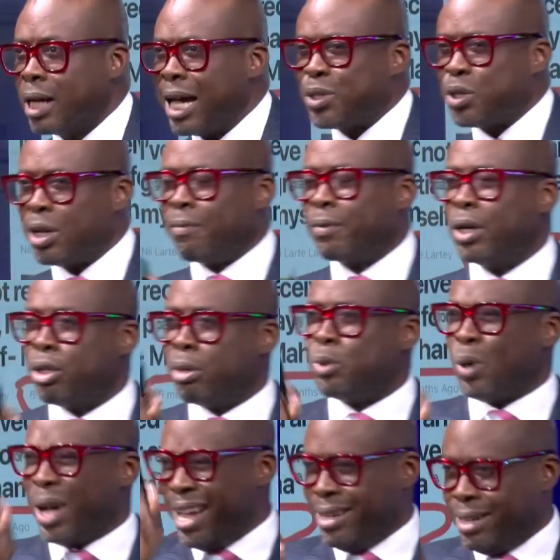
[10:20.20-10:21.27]
I should have got them
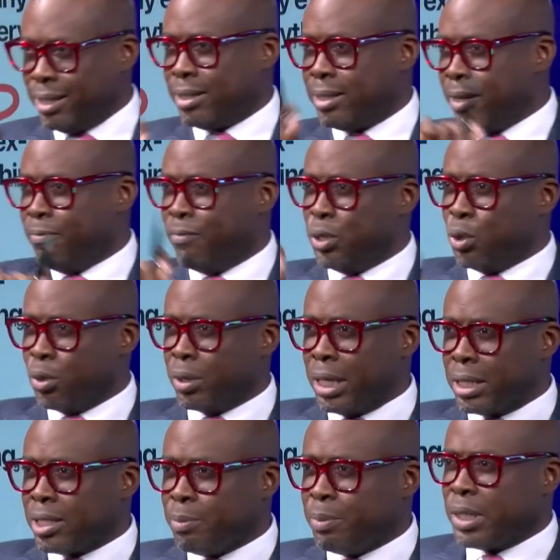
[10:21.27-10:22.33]
to edit the video a
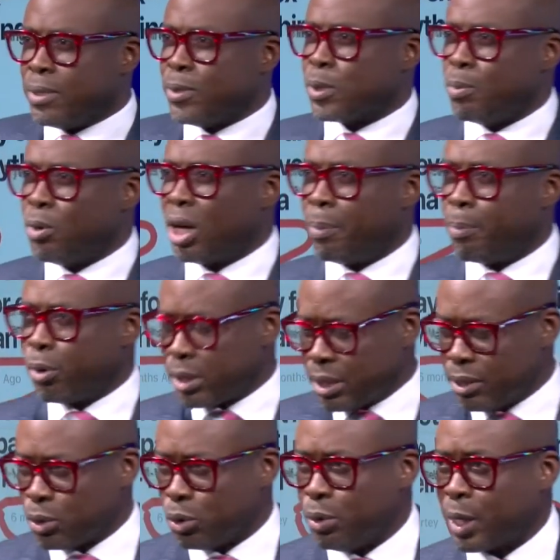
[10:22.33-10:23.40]
little bit in smaller
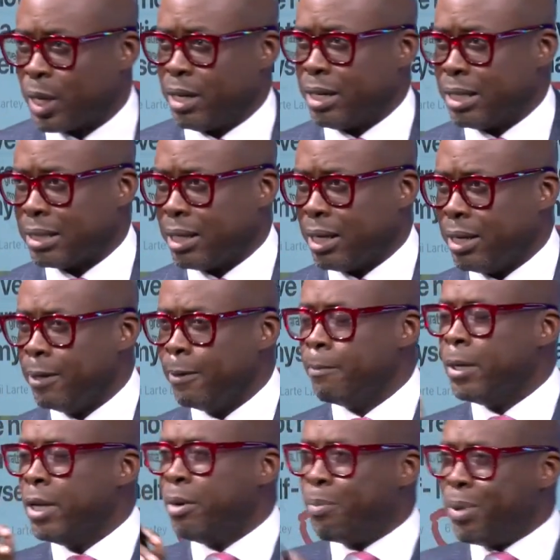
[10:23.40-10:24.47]
portions so you can understand it.
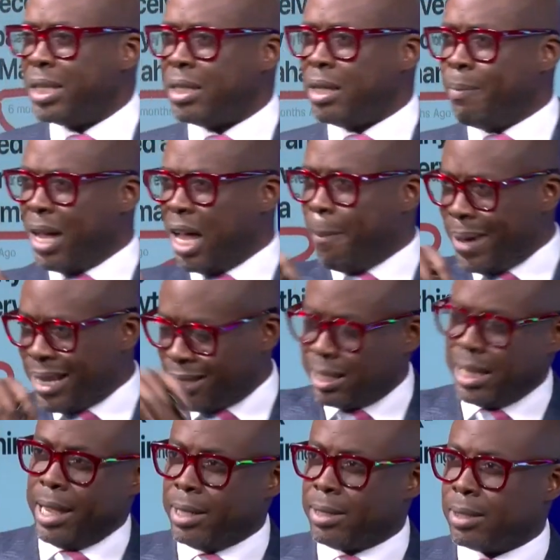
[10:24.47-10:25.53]
President Mahama
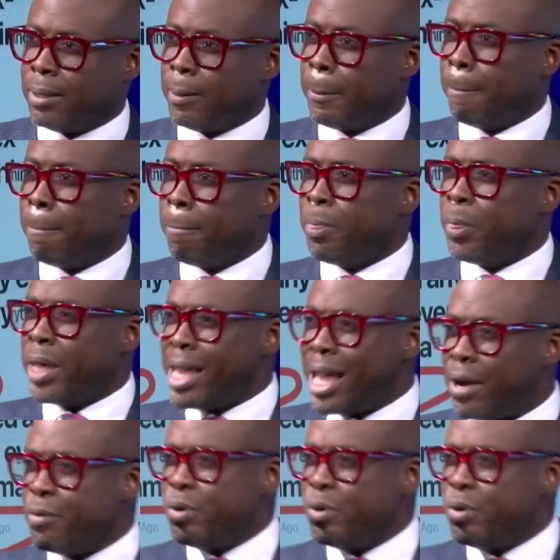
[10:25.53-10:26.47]
said he had